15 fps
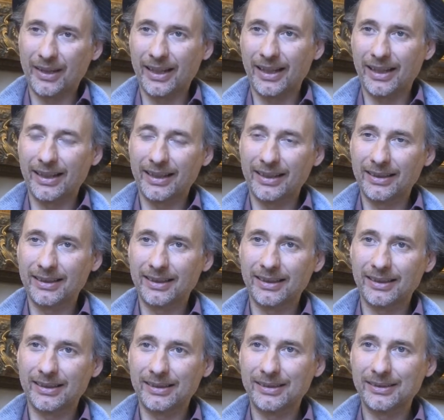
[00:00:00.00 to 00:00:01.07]
and
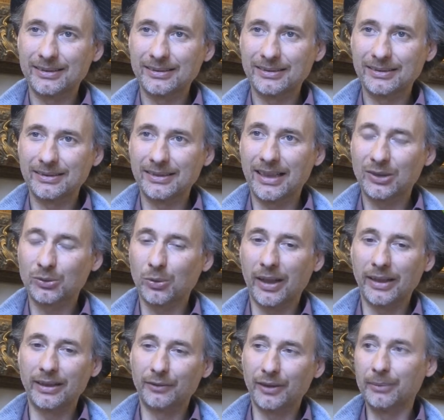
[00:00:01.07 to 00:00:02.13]
that's
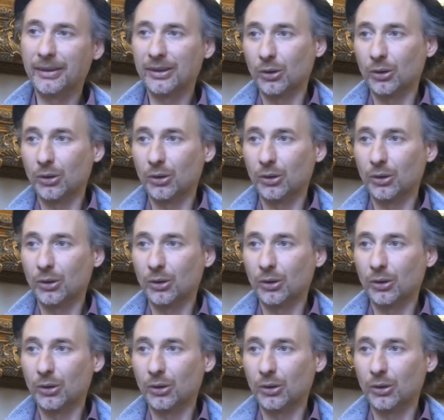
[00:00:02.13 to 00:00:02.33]
why the film